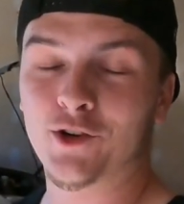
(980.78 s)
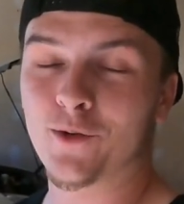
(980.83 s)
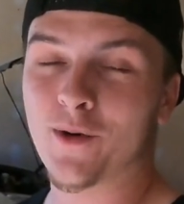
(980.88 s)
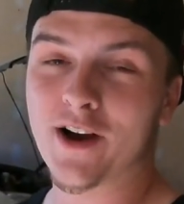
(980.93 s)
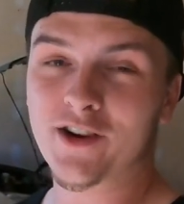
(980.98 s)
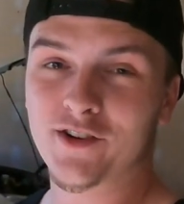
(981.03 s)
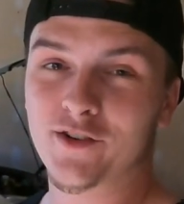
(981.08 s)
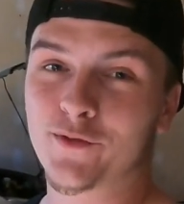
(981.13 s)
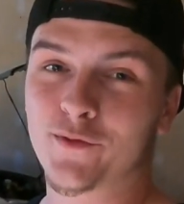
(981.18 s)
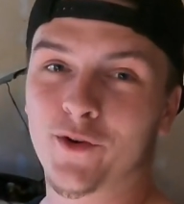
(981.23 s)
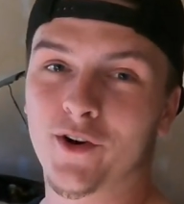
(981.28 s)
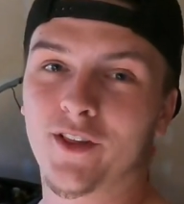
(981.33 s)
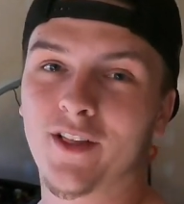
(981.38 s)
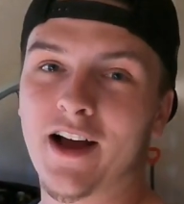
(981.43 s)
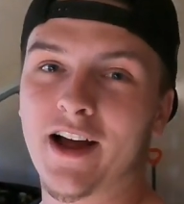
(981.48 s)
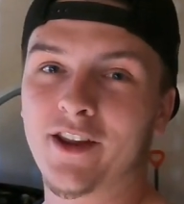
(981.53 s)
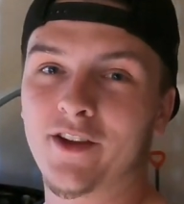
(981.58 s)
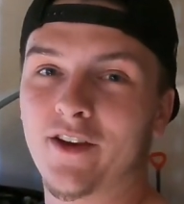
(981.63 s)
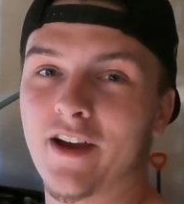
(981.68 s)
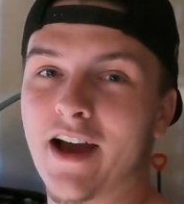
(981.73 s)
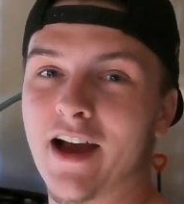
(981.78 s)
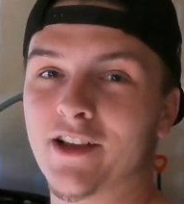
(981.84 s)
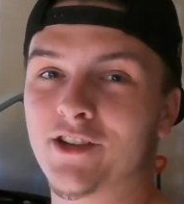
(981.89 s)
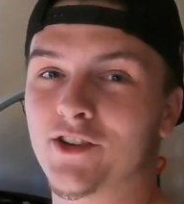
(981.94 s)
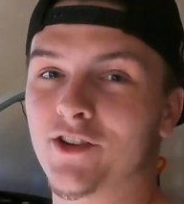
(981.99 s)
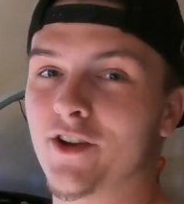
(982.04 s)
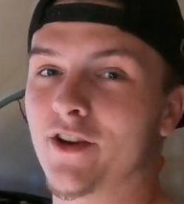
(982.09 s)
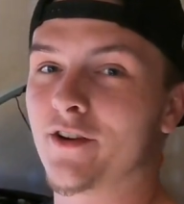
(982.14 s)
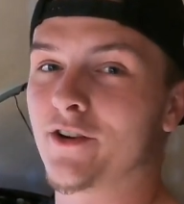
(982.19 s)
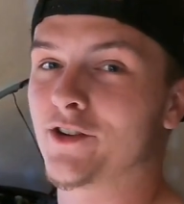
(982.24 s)
questions for a lot of you guys
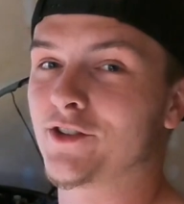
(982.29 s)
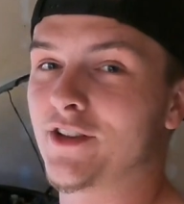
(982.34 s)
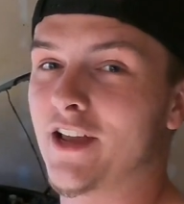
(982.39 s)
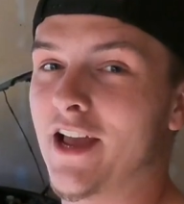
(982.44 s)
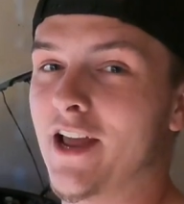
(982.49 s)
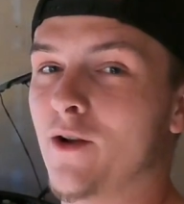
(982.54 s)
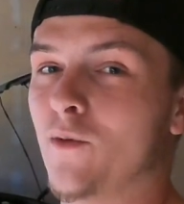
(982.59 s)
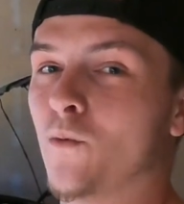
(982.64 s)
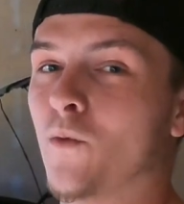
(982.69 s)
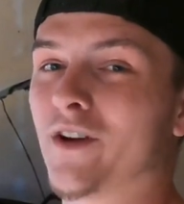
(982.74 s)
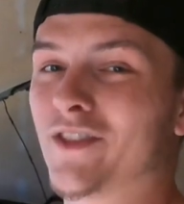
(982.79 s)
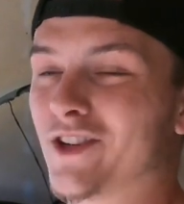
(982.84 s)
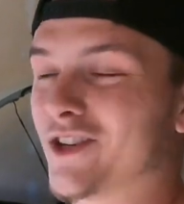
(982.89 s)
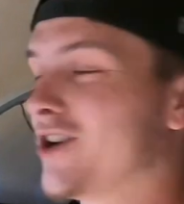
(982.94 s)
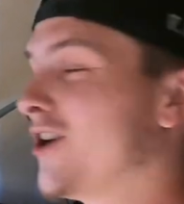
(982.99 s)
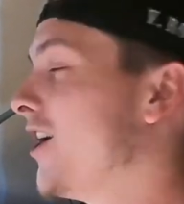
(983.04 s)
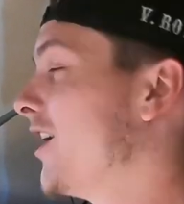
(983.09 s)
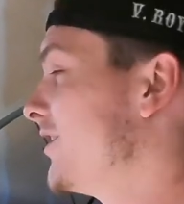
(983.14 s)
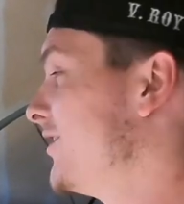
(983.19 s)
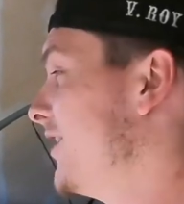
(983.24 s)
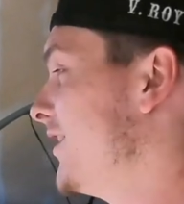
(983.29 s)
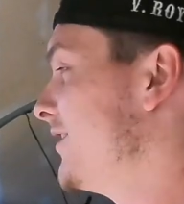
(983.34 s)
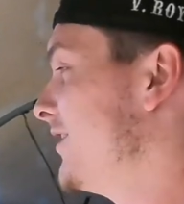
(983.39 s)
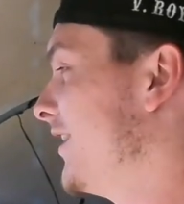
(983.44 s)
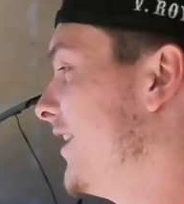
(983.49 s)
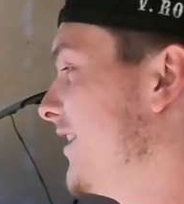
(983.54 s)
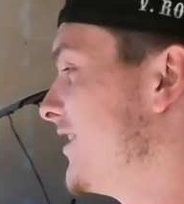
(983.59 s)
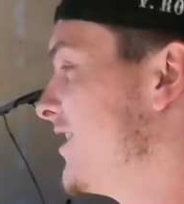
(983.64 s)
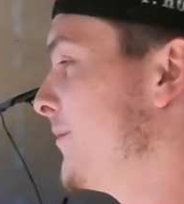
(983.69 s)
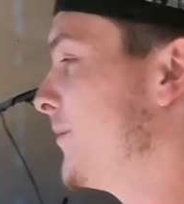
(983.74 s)
so you understand what the cost is to
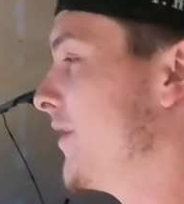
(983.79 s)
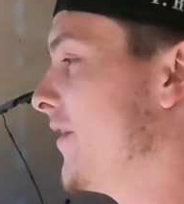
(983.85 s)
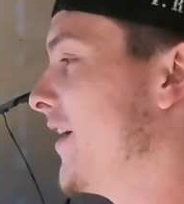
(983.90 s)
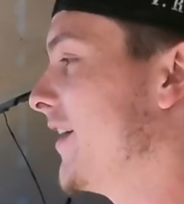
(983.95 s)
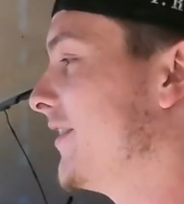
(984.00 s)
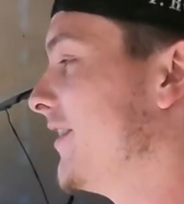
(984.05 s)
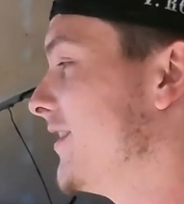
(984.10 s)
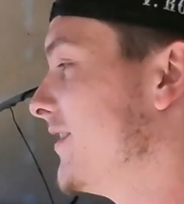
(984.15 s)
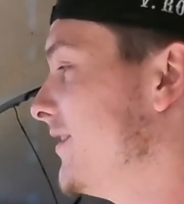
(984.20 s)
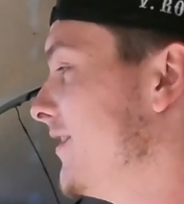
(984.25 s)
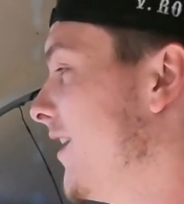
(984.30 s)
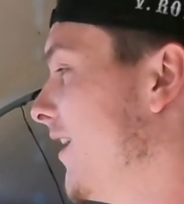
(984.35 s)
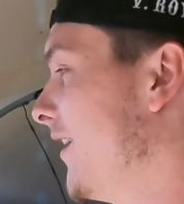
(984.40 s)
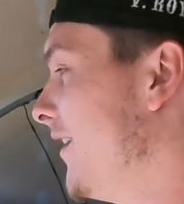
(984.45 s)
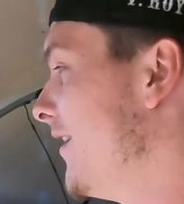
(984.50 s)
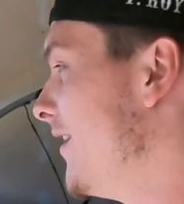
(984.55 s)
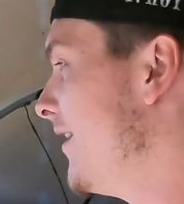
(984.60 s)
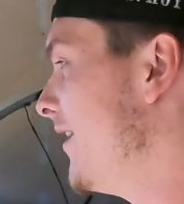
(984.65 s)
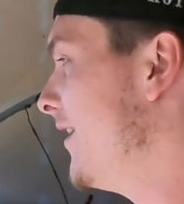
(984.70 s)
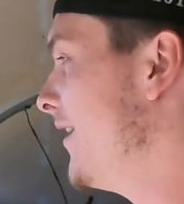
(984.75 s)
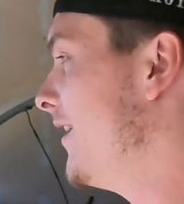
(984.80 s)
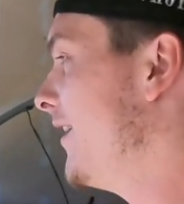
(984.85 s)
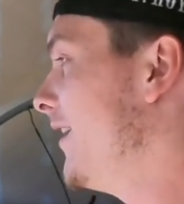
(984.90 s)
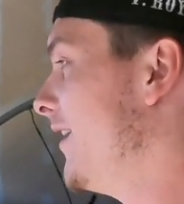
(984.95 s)
get something like this done.